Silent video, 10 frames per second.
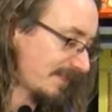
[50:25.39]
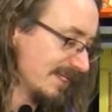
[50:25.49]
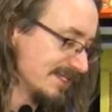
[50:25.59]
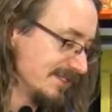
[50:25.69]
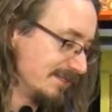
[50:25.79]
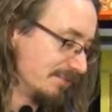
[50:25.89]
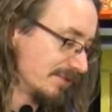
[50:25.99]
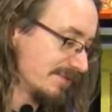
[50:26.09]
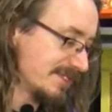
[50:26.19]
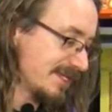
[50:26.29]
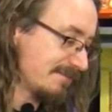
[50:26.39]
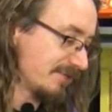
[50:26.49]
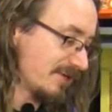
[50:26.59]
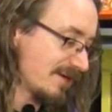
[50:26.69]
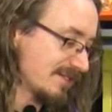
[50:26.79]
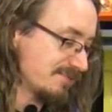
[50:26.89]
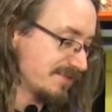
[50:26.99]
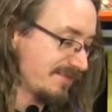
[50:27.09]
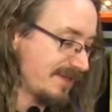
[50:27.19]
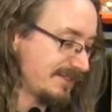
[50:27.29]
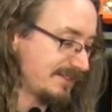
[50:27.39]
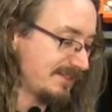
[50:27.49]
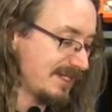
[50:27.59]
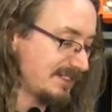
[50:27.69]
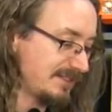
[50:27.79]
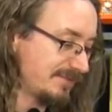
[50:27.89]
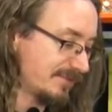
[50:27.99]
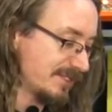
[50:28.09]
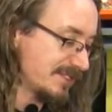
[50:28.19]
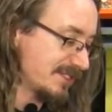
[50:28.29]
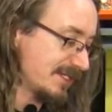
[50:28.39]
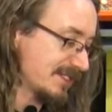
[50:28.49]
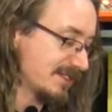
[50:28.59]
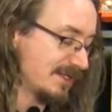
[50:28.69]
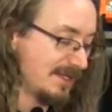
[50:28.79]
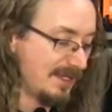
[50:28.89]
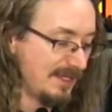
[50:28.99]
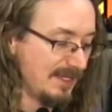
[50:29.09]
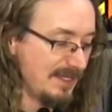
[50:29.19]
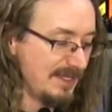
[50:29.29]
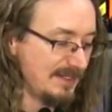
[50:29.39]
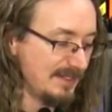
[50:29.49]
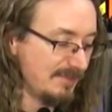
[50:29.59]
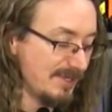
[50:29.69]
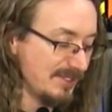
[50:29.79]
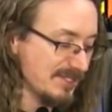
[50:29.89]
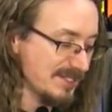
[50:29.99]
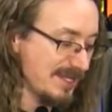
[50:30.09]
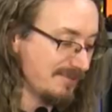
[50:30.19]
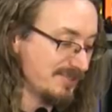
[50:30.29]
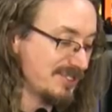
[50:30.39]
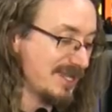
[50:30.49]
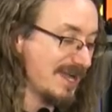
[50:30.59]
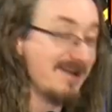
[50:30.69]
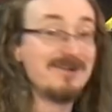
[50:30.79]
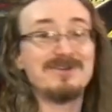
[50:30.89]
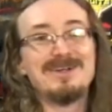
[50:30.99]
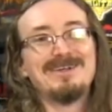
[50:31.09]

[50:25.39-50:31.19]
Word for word: Let's see, Brewery St. Bernardus was founded in 1946 in uh, what looks like tau.